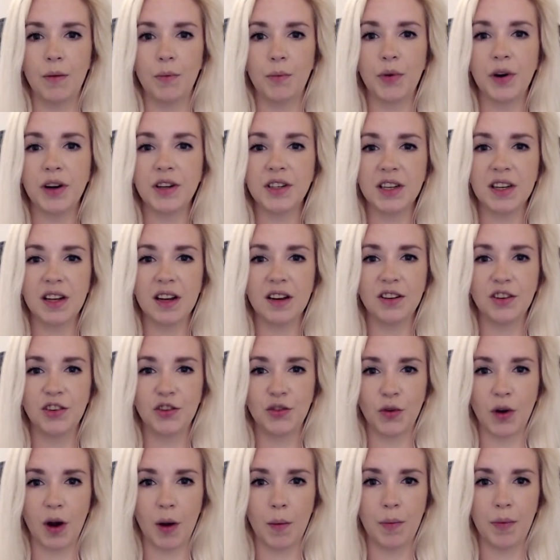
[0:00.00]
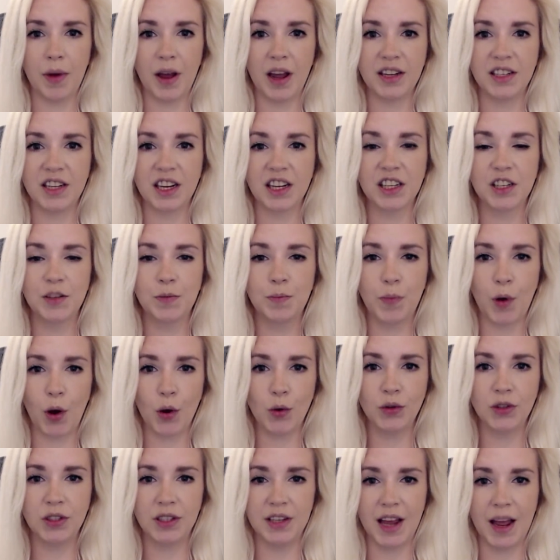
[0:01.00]
President Trump has
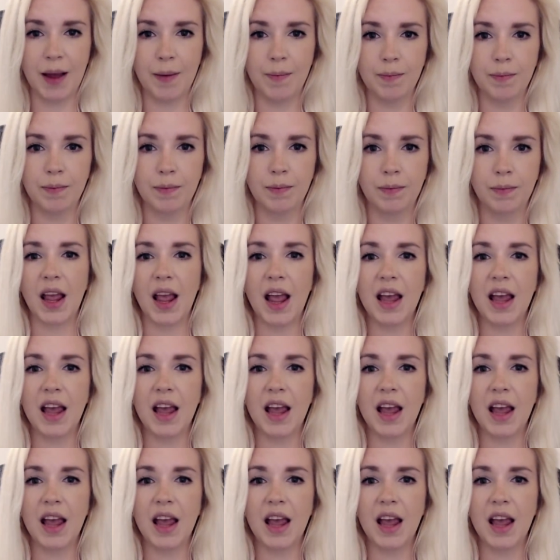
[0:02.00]
exposed them